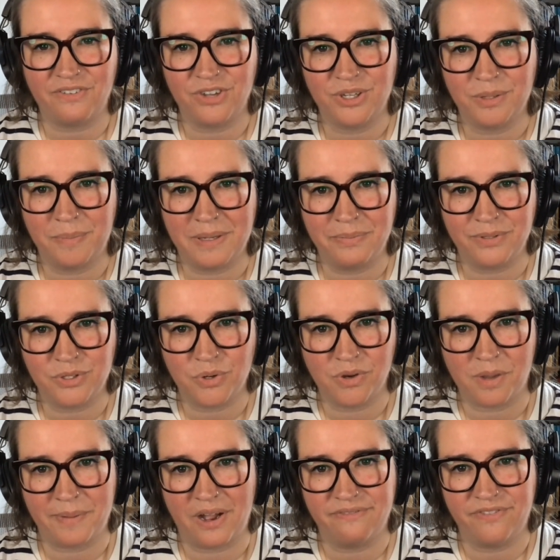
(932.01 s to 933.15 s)
ever heard people talk
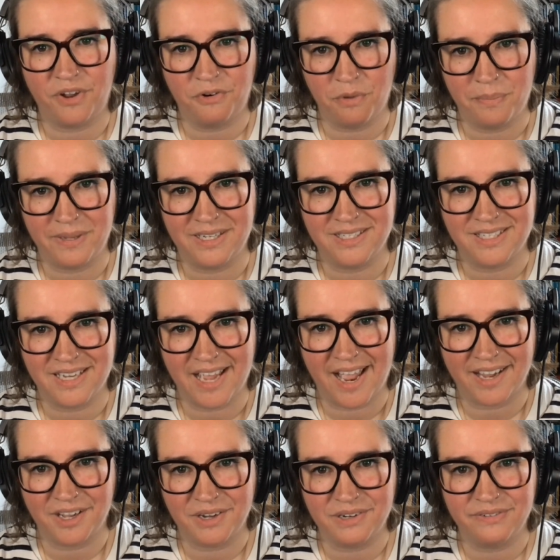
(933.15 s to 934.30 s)
about a vulnerability
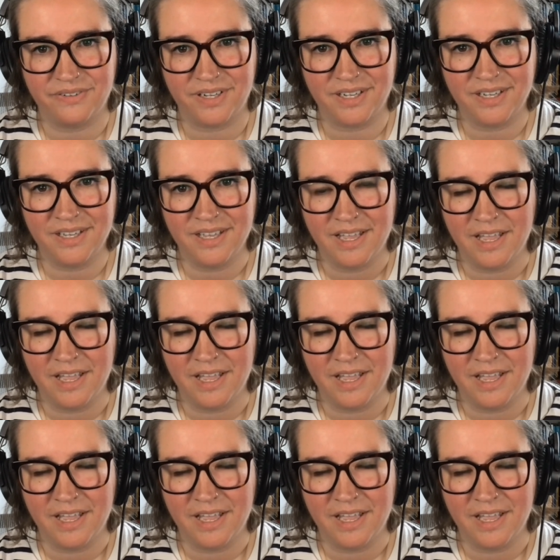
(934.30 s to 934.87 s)
hangover,